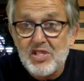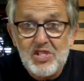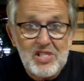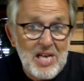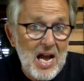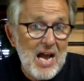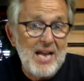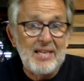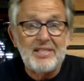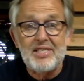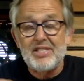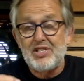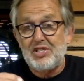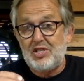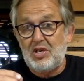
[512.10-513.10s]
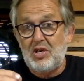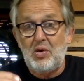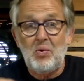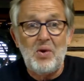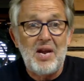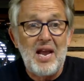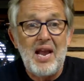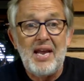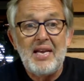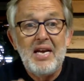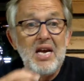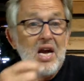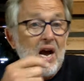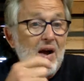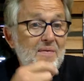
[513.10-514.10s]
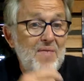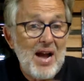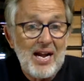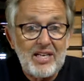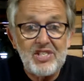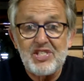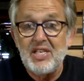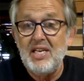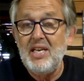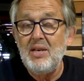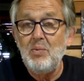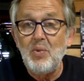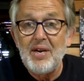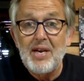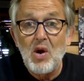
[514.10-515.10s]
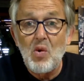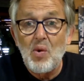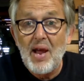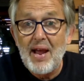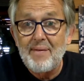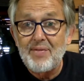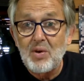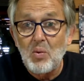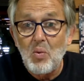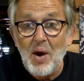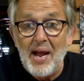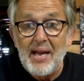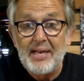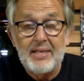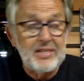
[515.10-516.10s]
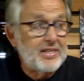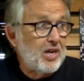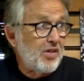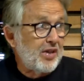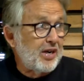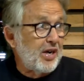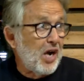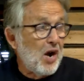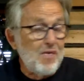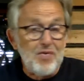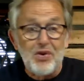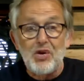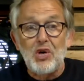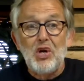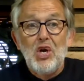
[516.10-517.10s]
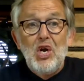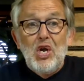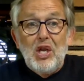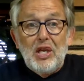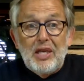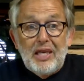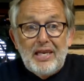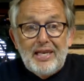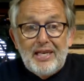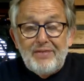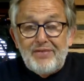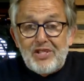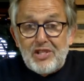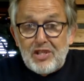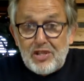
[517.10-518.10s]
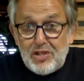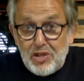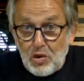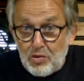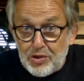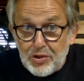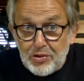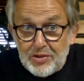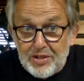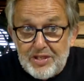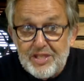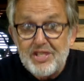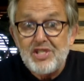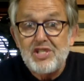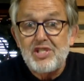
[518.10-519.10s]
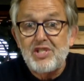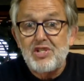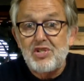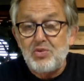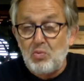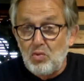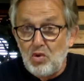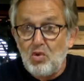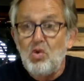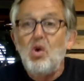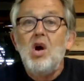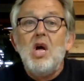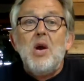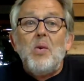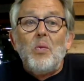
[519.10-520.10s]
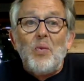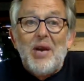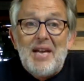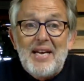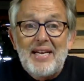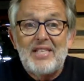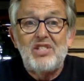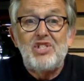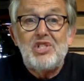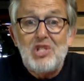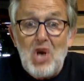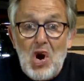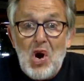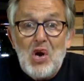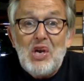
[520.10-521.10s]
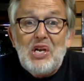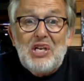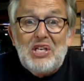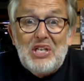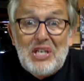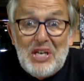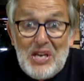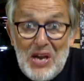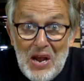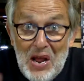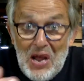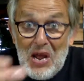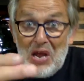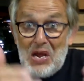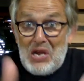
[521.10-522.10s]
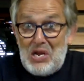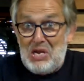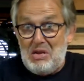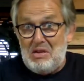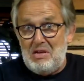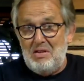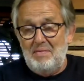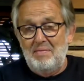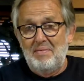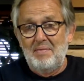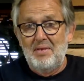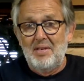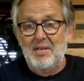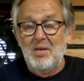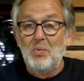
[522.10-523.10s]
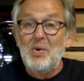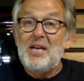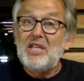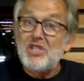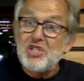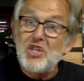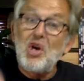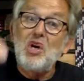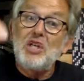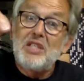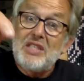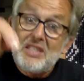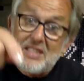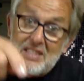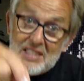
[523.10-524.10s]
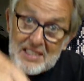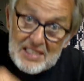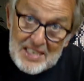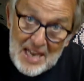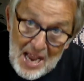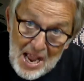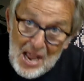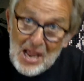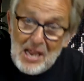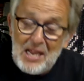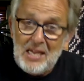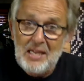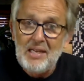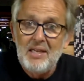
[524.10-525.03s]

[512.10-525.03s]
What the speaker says: scientists to create a vaccine. We don't have to wait until the governor lifts the social distance rule. We can start today. We can start today